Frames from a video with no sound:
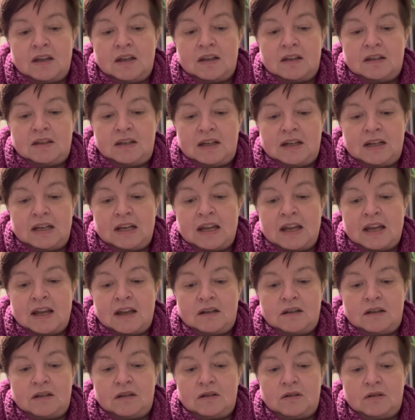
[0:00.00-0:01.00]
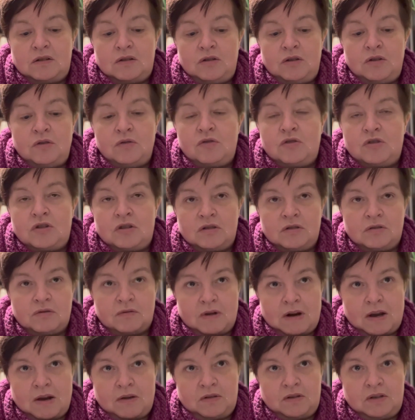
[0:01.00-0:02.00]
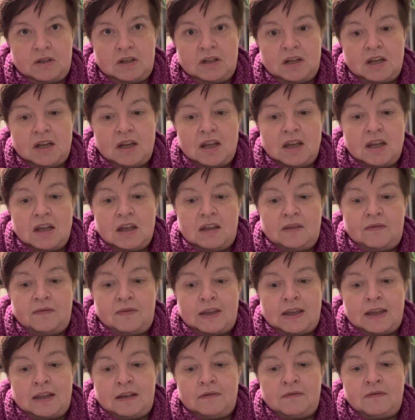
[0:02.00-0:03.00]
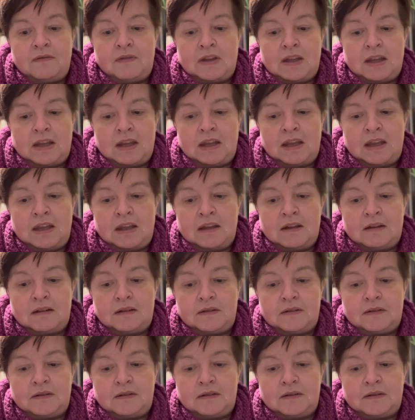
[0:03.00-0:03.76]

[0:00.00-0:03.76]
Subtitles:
declared neutral ground, and then they